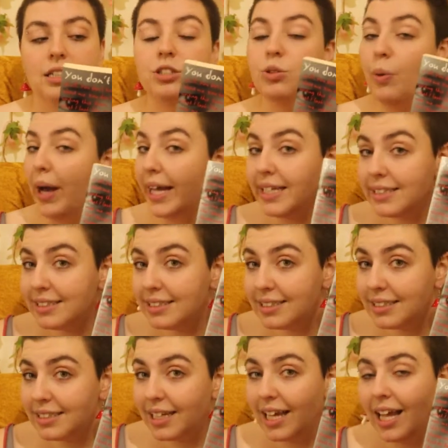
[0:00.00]

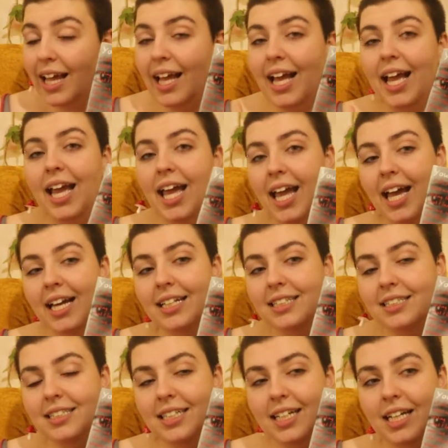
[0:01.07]
twice,
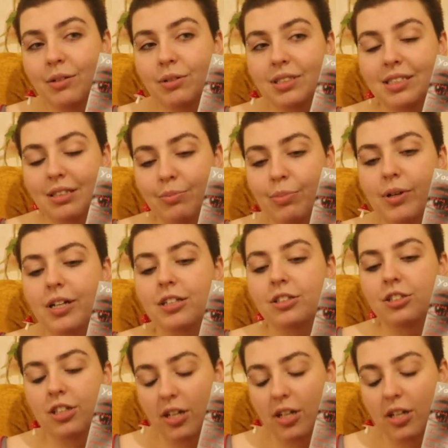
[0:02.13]
and it was the book